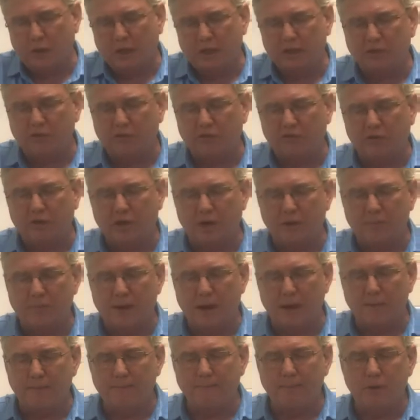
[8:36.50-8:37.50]
I just said
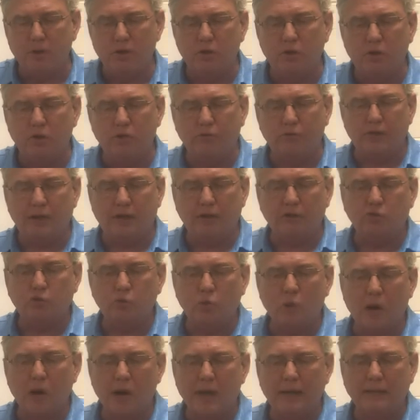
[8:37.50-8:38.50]
about mood, that's
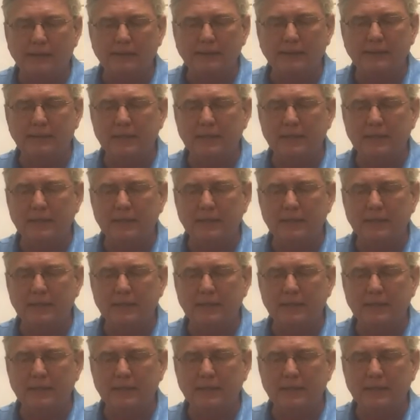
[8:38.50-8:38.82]
why I did